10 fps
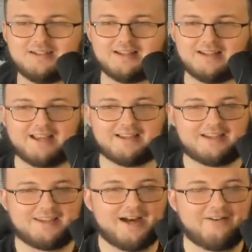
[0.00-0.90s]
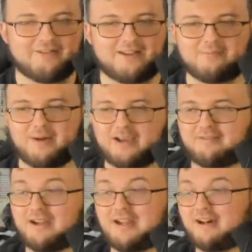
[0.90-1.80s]
this guy's like yelling at his bike
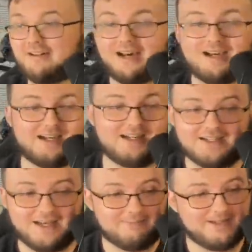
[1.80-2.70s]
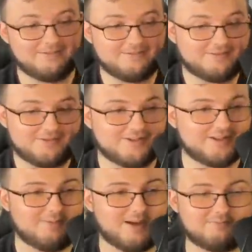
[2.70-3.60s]
right now. Oh, I mean,
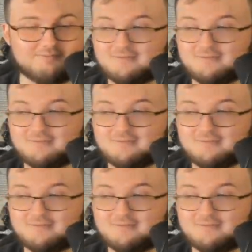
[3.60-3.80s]
GG, man.